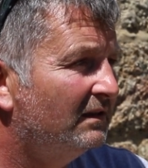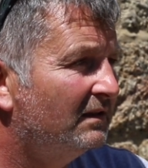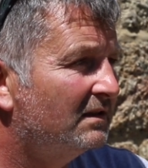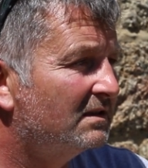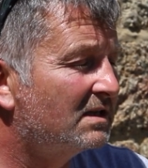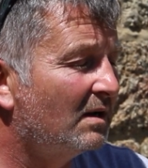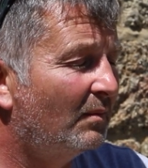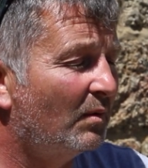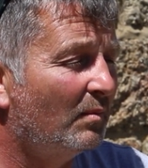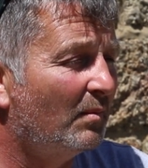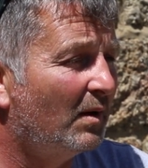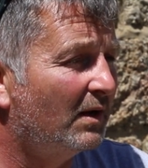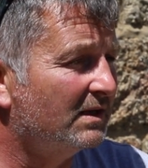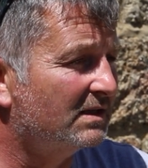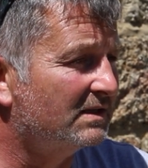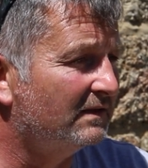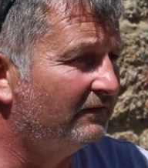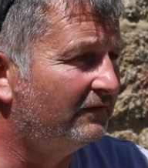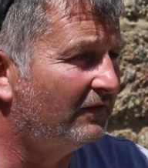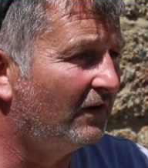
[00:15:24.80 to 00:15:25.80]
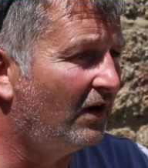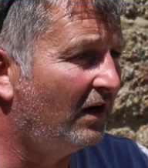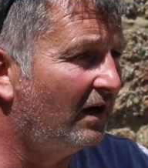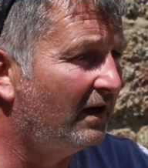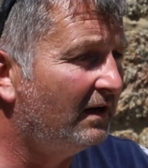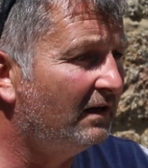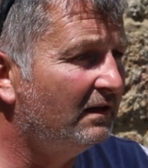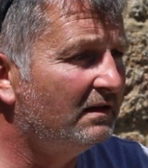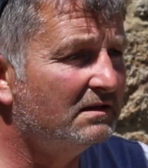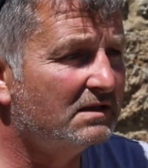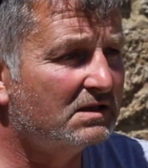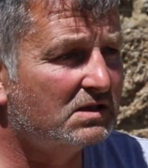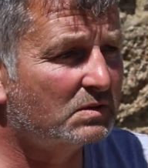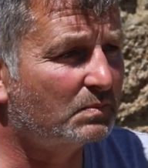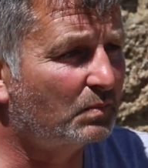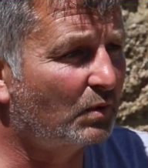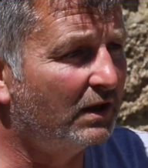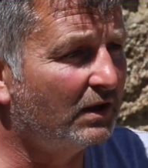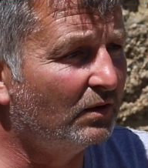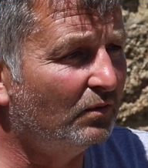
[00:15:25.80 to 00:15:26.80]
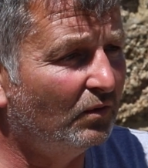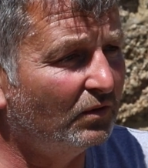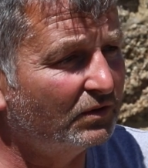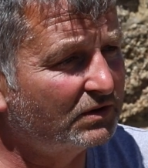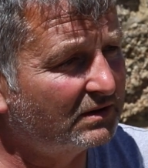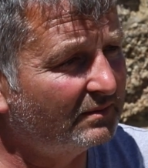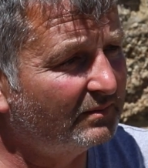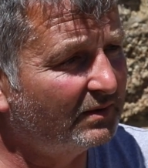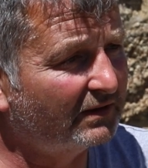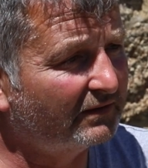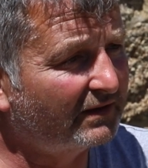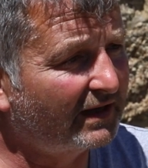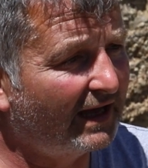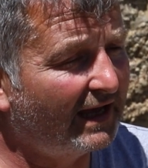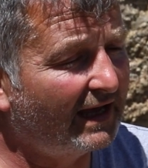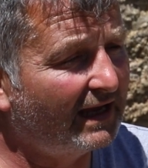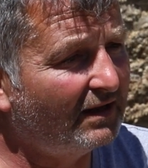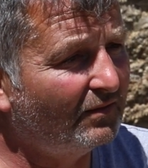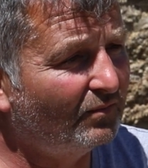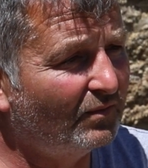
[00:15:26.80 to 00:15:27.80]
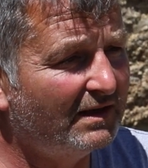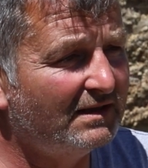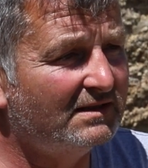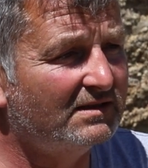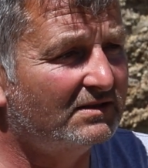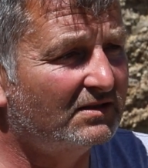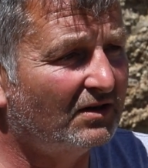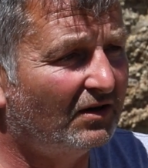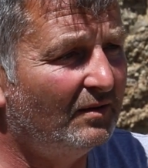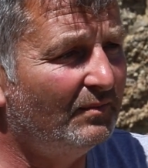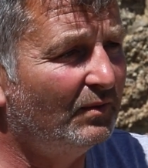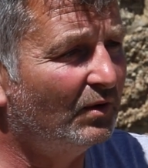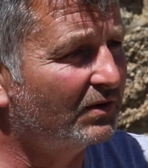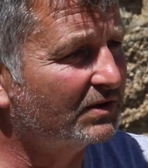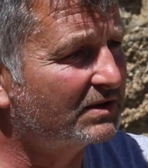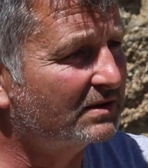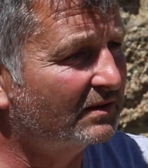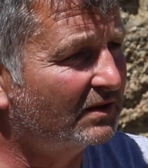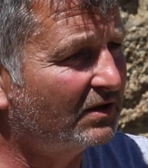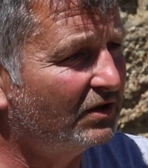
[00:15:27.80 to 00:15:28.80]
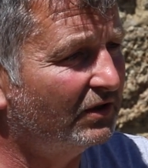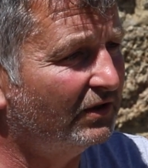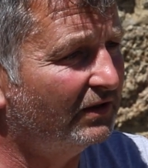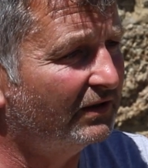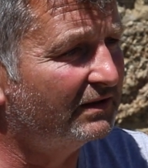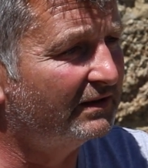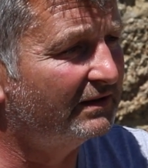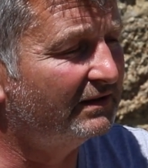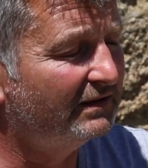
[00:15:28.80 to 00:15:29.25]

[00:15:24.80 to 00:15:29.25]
summer months are fine, spring, autumn okay, winter time not so good.